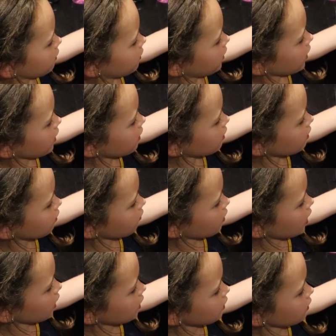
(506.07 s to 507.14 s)
This
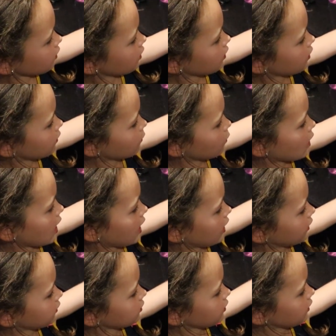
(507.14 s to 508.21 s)
one,
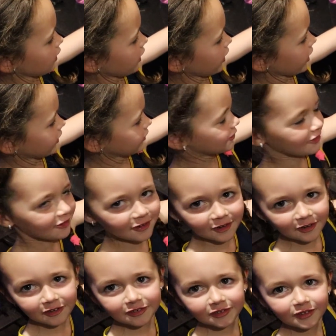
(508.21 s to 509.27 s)
1 and
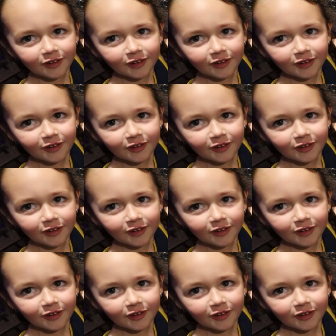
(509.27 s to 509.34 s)
2.